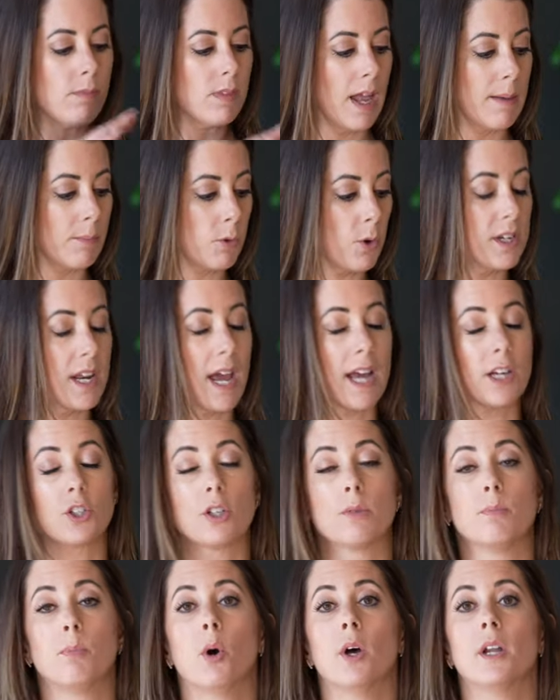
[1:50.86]
I'm going to
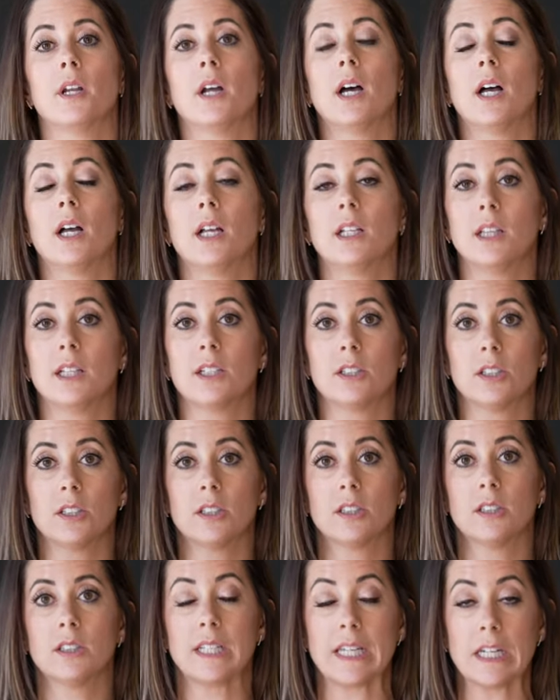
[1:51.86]
actually put a
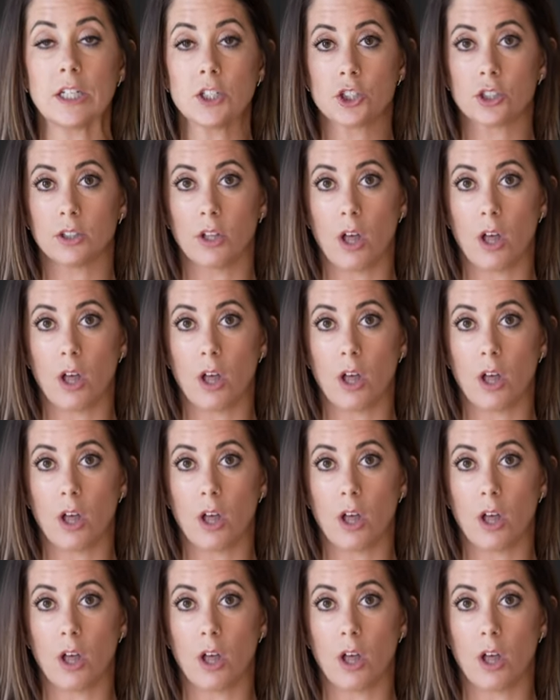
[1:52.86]
little leash,